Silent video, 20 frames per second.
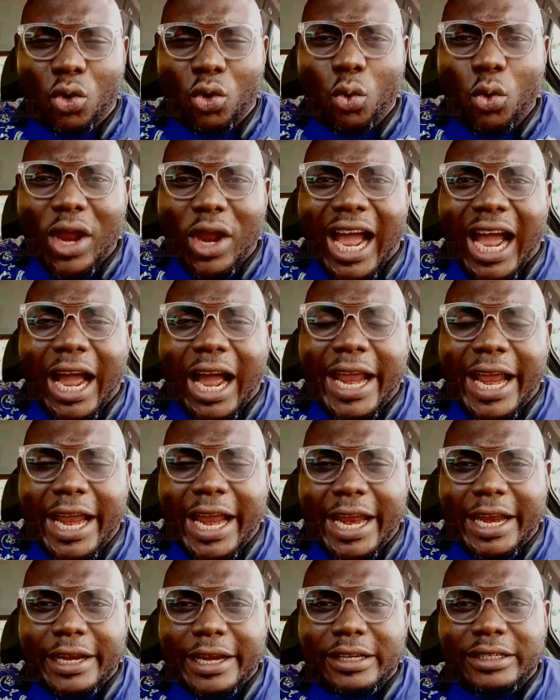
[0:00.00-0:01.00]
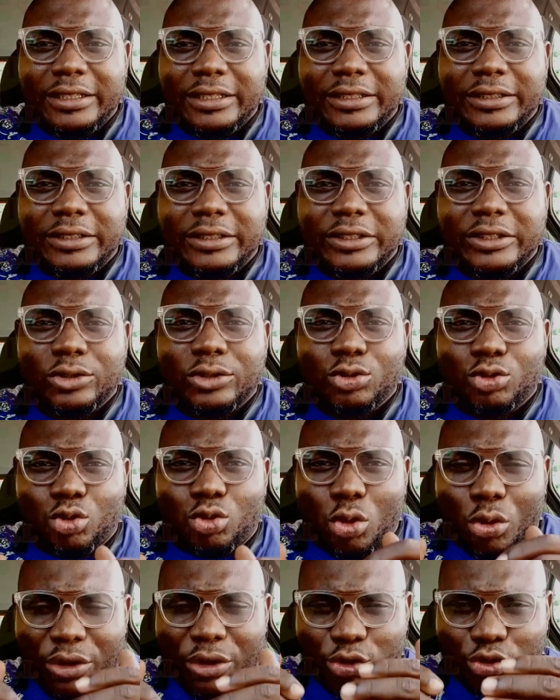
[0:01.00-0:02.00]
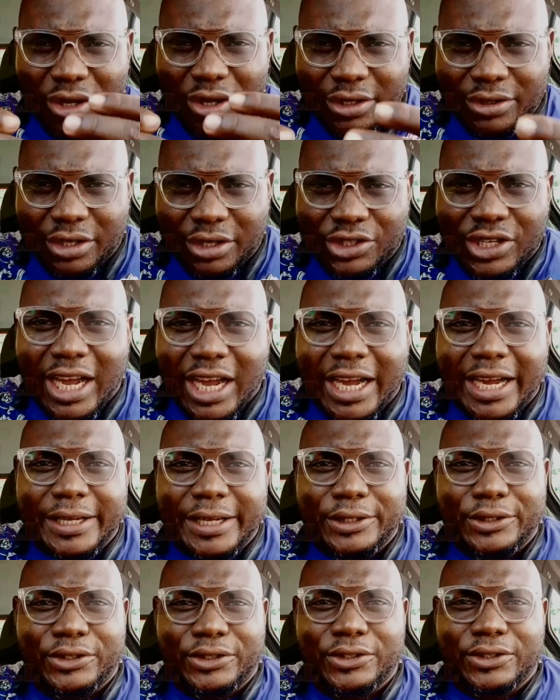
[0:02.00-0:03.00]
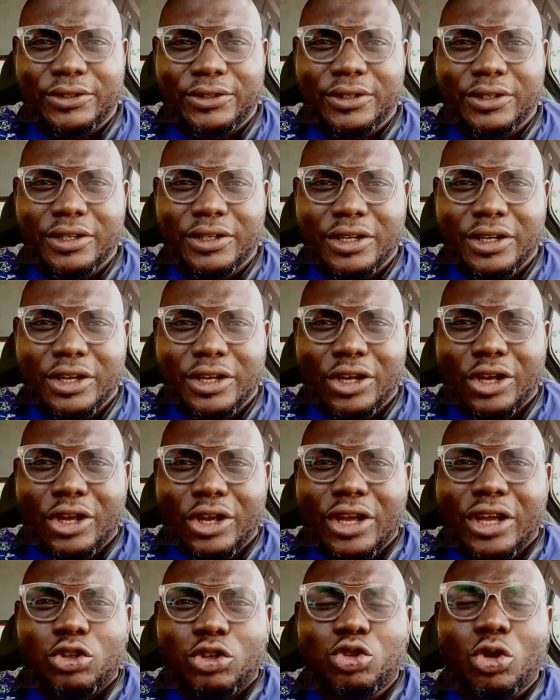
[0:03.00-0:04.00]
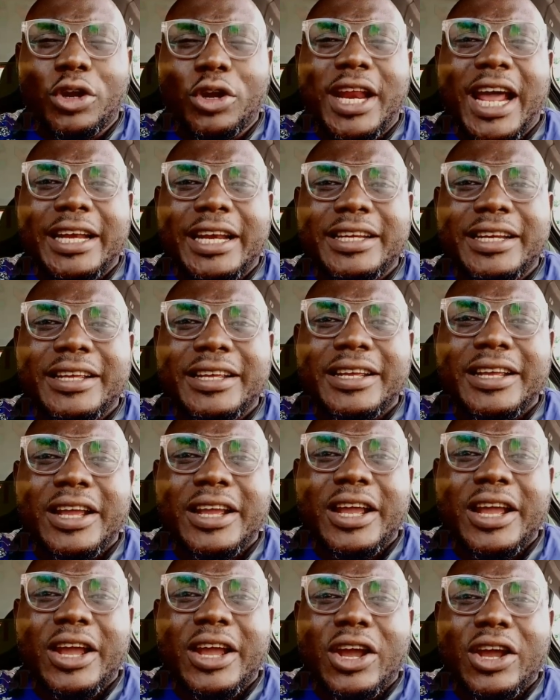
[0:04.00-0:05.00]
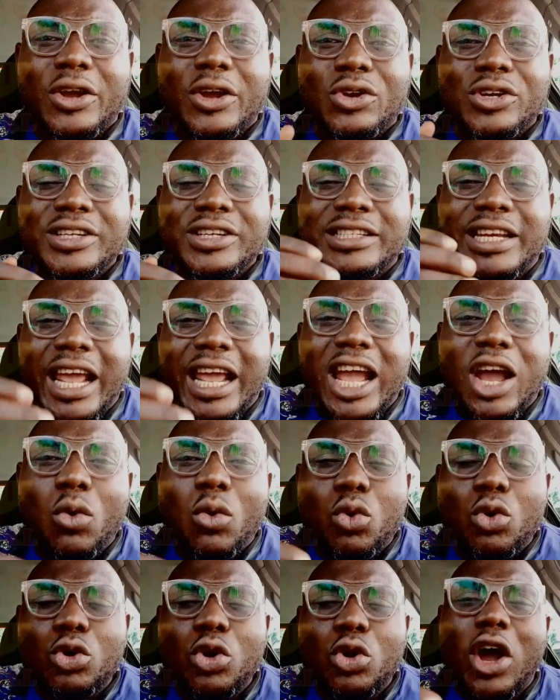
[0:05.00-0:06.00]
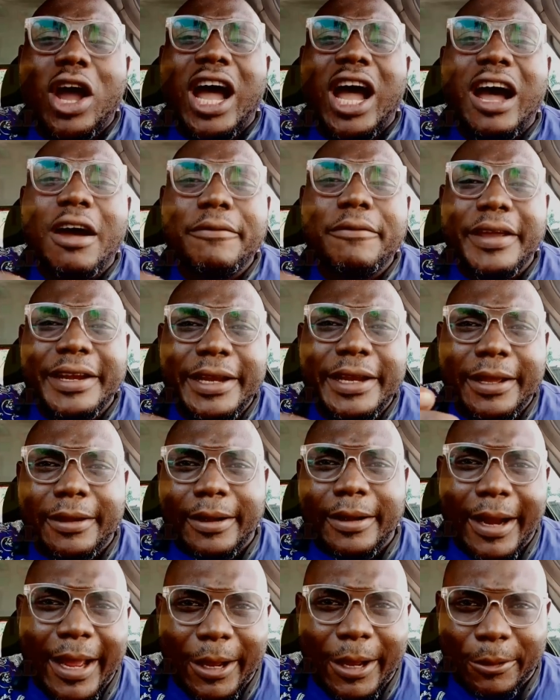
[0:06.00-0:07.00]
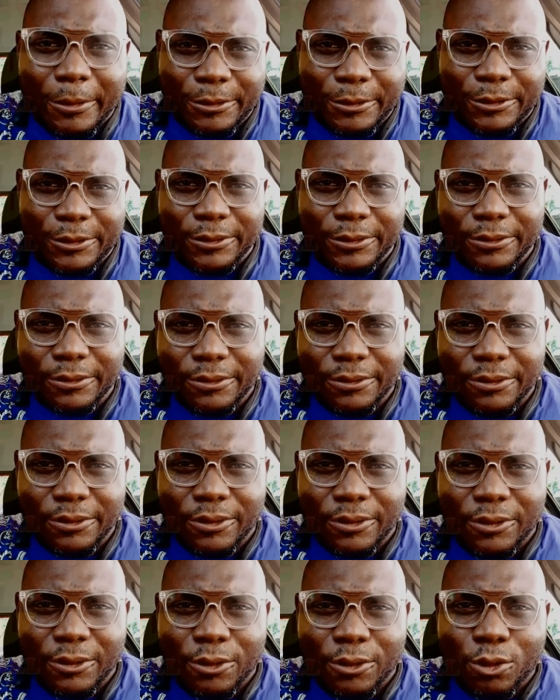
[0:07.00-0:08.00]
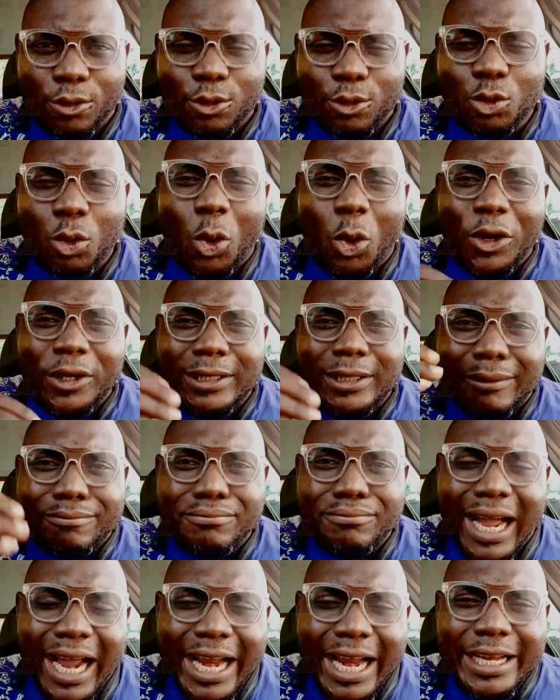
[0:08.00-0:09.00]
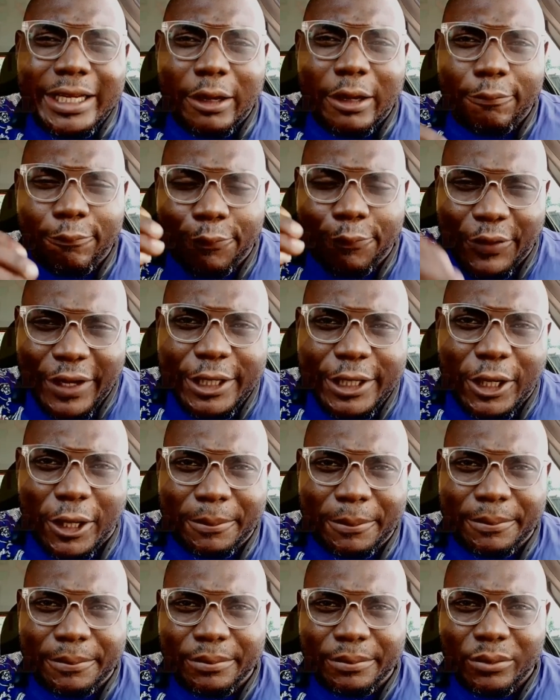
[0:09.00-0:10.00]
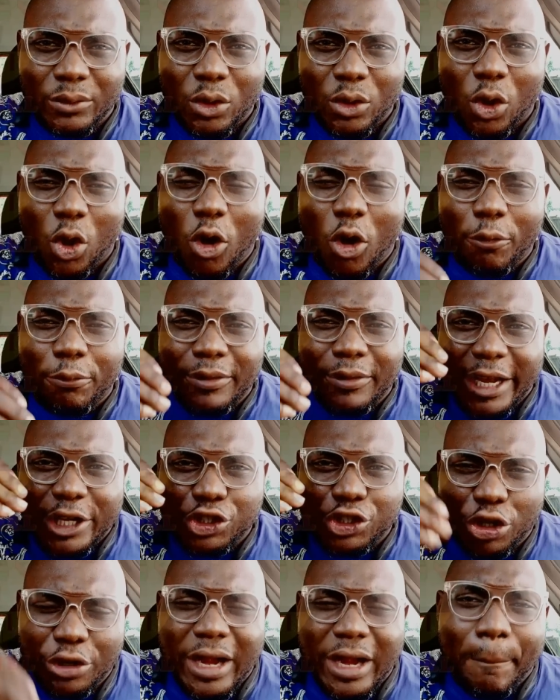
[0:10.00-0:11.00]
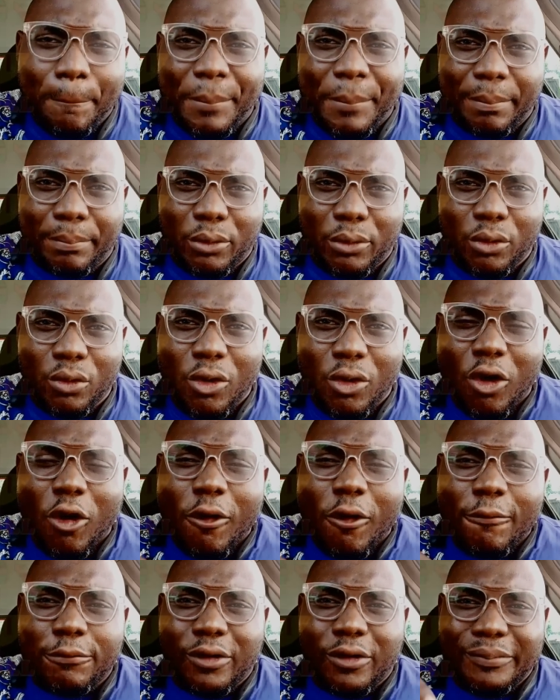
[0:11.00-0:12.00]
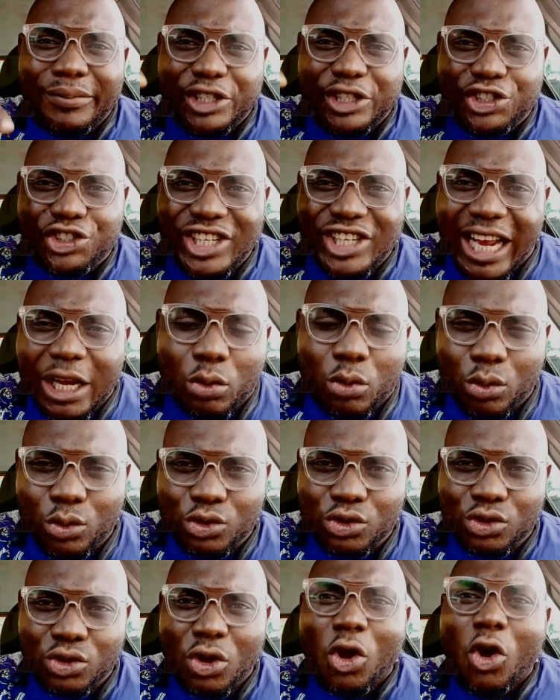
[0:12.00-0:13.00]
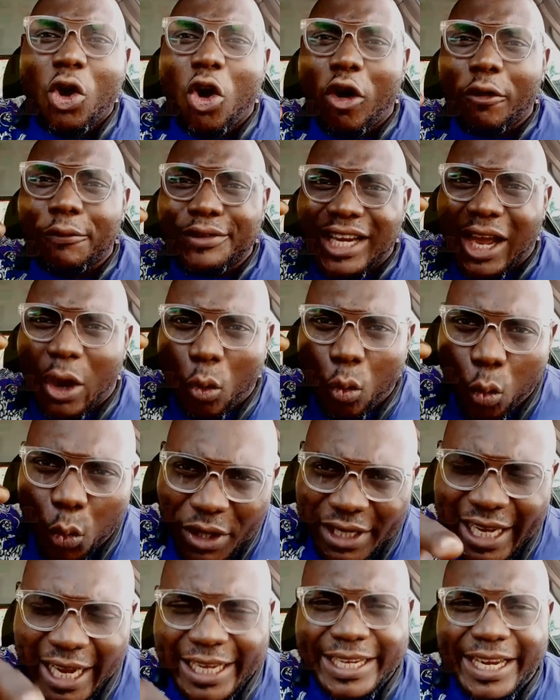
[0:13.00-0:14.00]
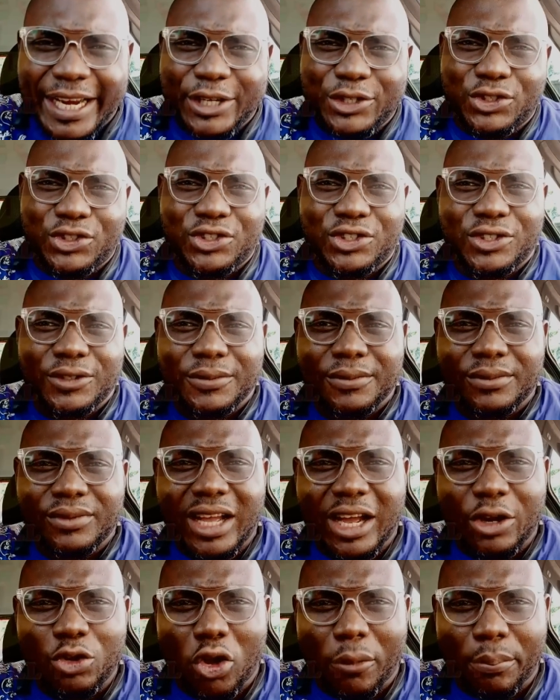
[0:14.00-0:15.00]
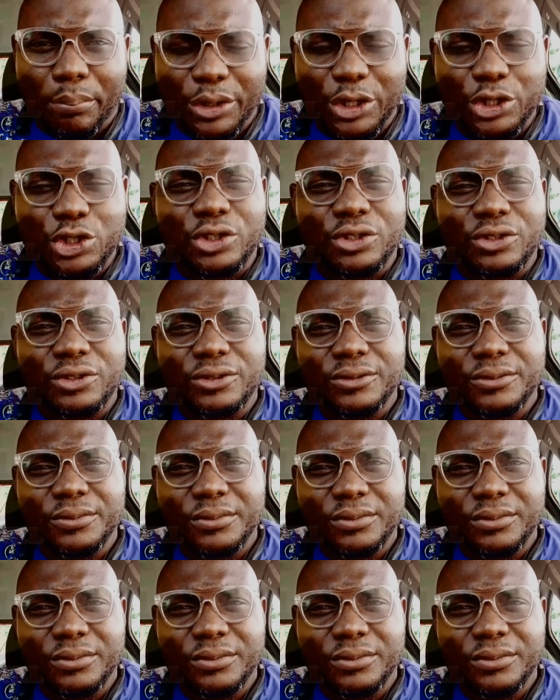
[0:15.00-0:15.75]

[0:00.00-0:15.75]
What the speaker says: We are in to restrategize so that they will not have any ground to undermine the freedom of Nigerian people from the shackles of their wickedness and oppression.